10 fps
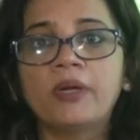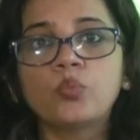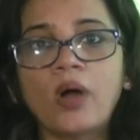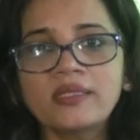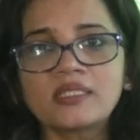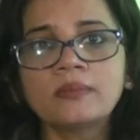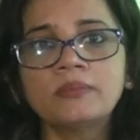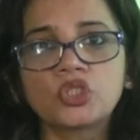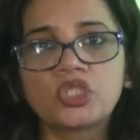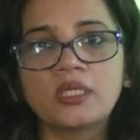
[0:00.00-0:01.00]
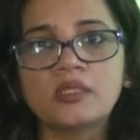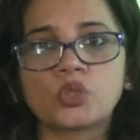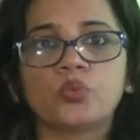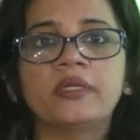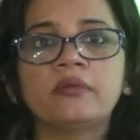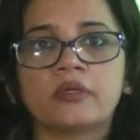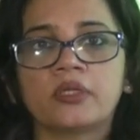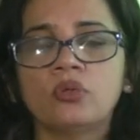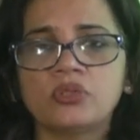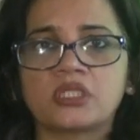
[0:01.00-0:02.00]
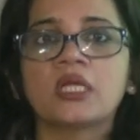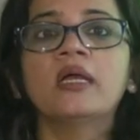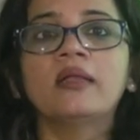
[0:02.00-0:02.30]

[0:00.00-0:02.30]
But once the machines were introduced,